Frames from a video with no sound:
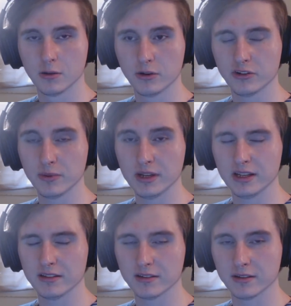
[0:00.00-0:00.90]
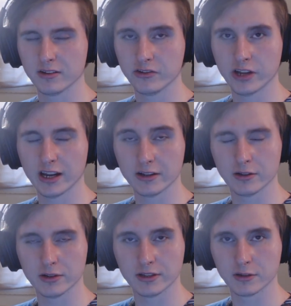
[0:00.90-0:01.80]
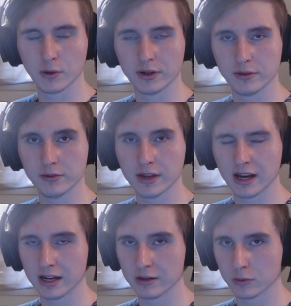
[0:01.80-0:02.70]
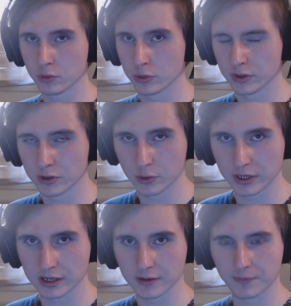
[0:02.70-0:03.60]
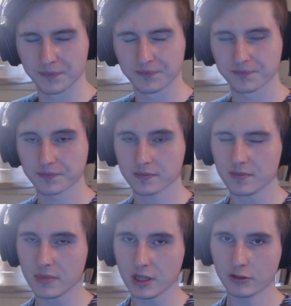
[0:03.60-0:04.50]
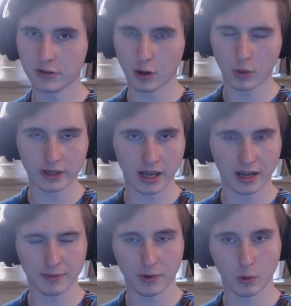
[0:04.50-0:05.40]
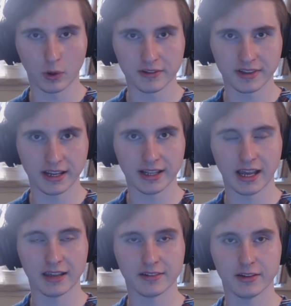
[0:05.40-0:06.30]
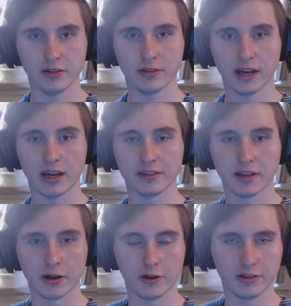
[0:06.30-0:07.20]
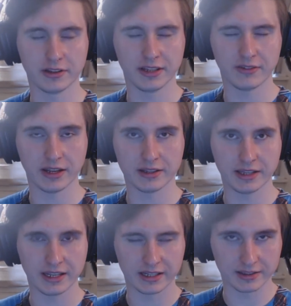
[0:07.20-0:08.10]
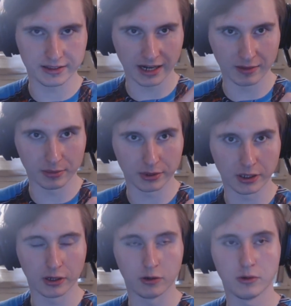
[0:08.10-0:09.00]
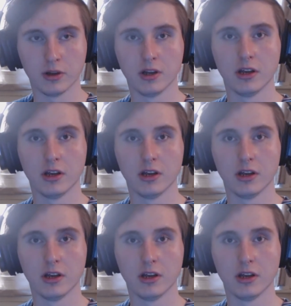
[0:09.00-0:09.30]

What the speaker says: Which means this channel is going to die real quick. So what I'm once again asking you guys, I'm going to leave a link down below